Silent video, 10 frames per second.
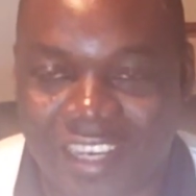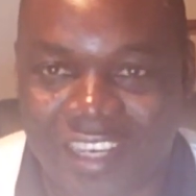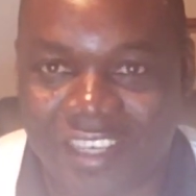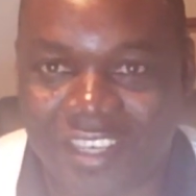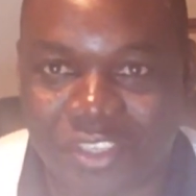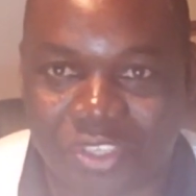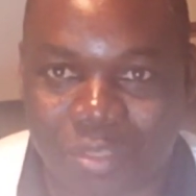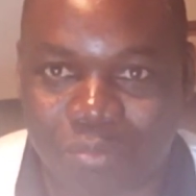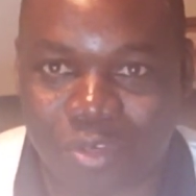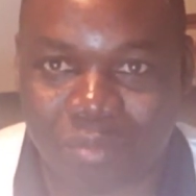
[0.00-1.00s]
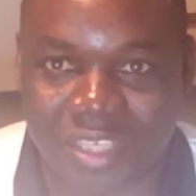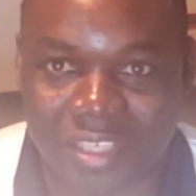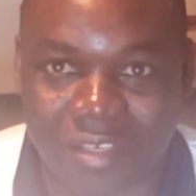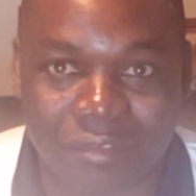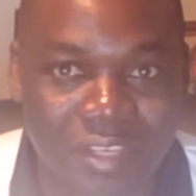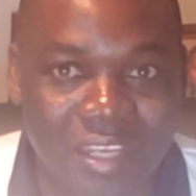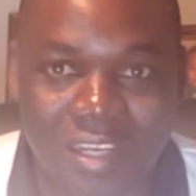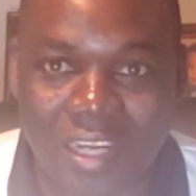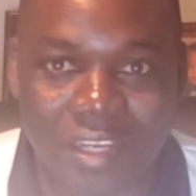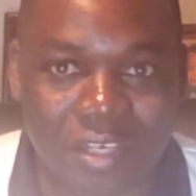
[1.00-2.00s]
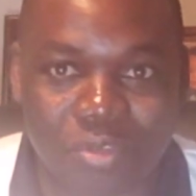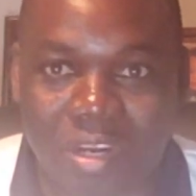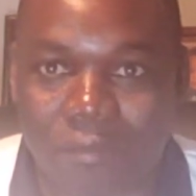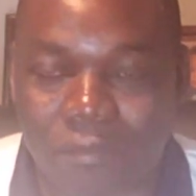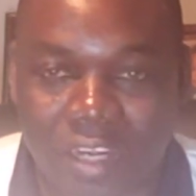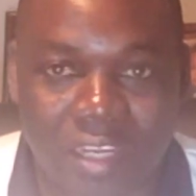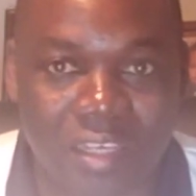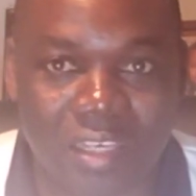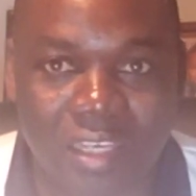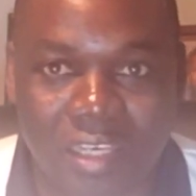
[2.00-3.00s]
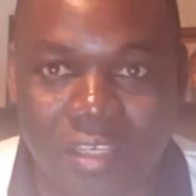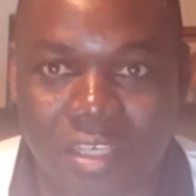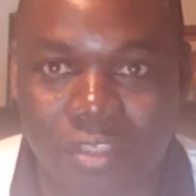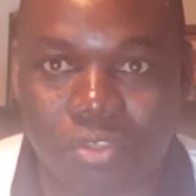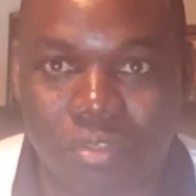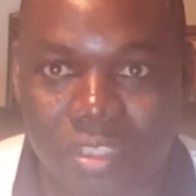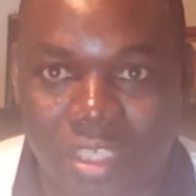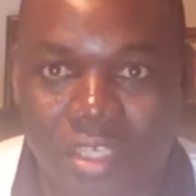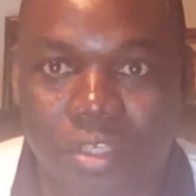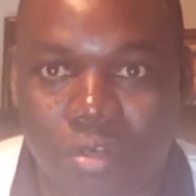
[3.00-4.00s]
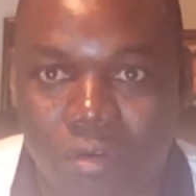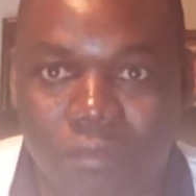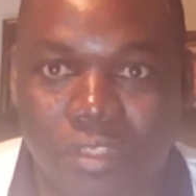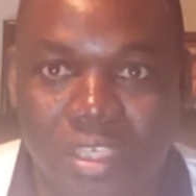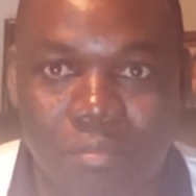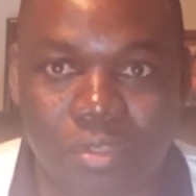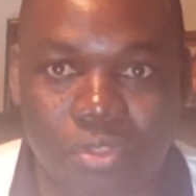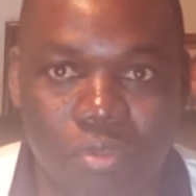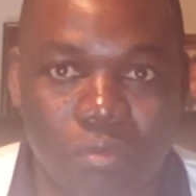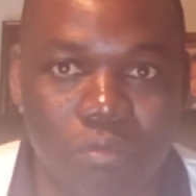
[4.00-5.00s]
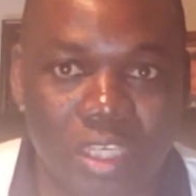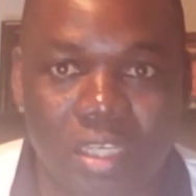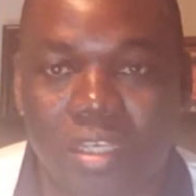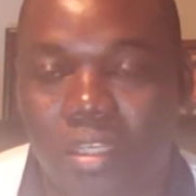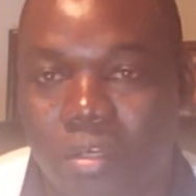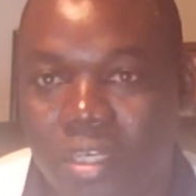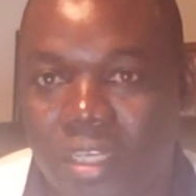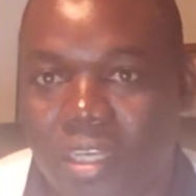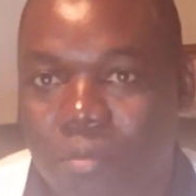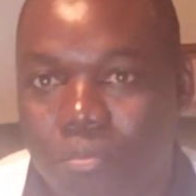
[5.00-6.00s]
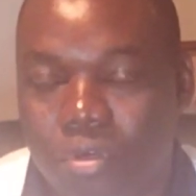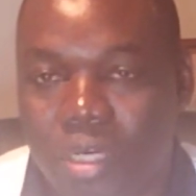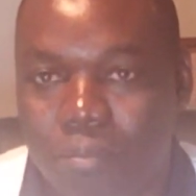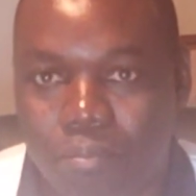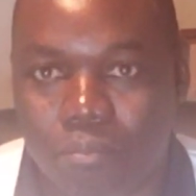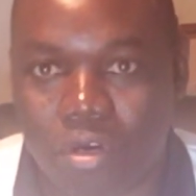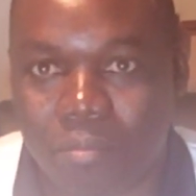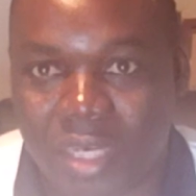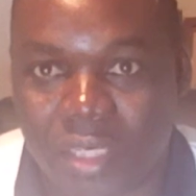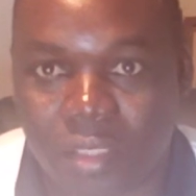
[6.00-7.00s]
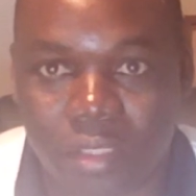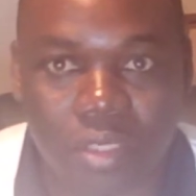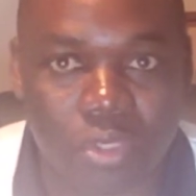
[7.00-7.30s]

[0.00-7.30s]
I needed to support myself. I needed to have fun, and I needed to study comfortably. So working a lot and getting more money